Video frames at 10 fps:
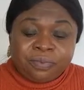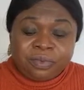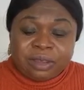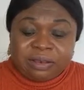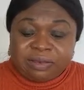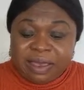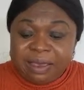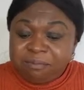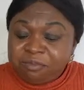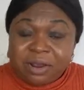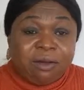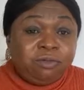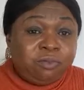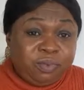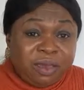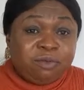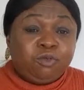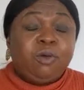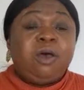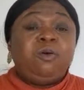That I will be able
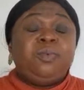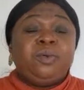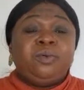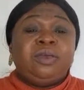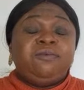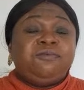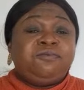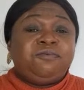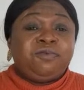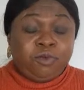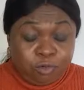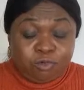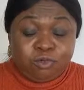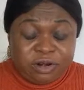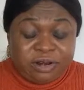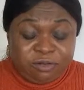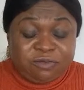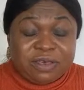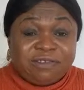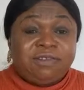to help you if you
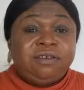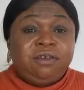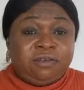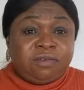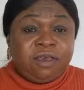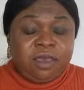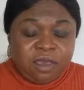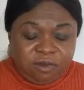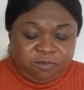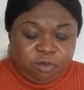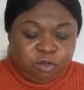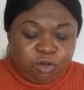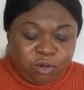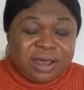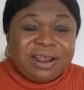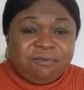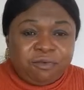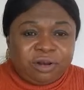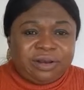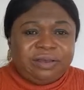are serious, if you know you can
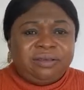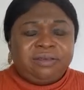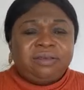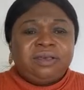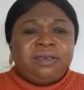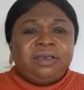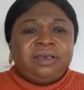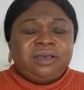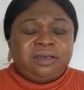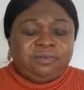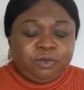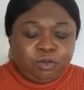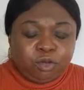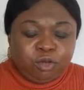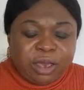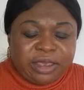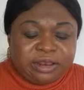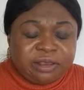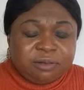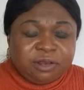afford this, if you know you are
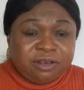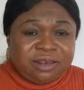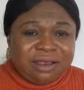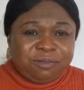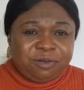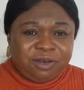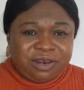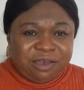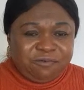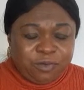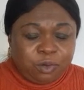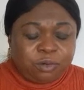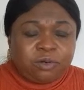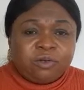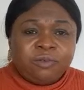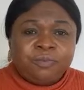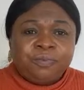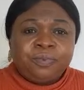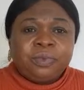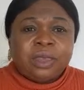in that field.
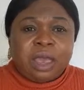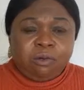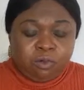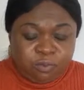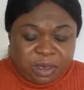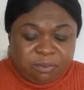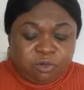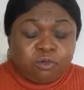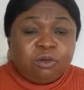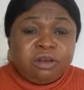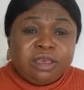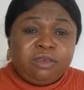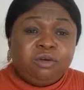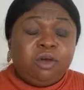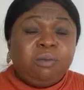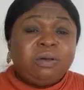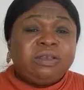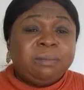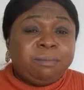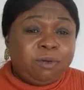I will be able to link you up with
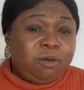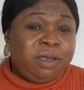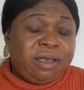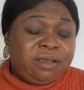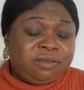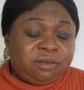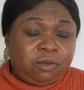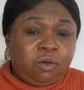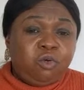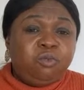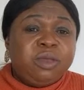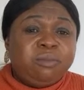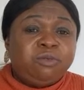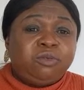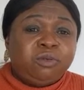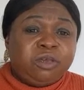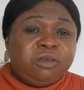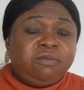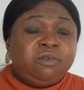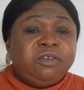employers who will be able to
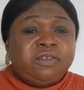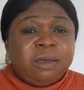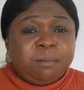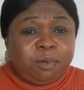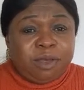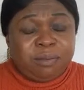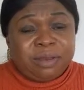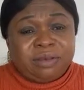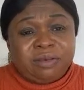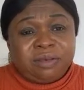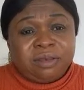give you this employment.